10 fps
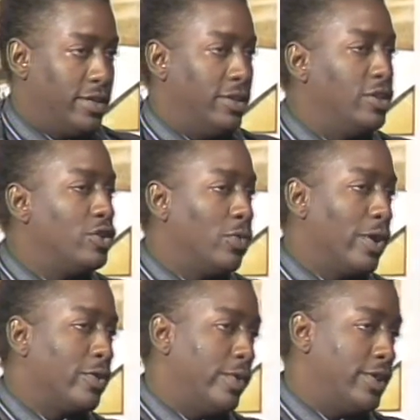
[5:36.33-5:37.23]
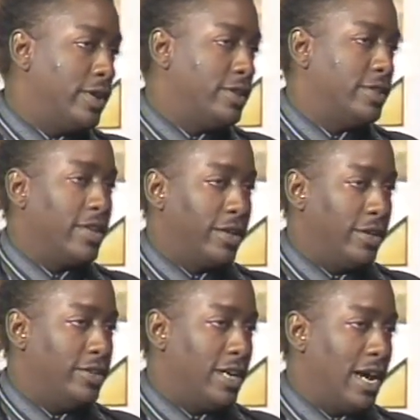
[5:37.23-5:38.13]
and you should work with it, just like
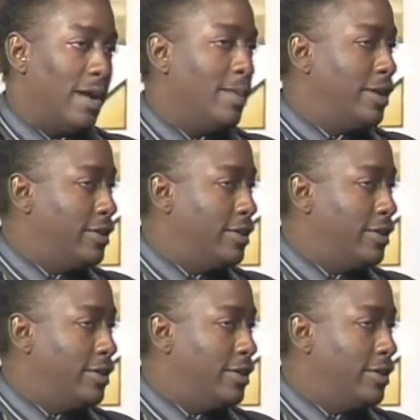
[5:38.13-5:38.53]
your job.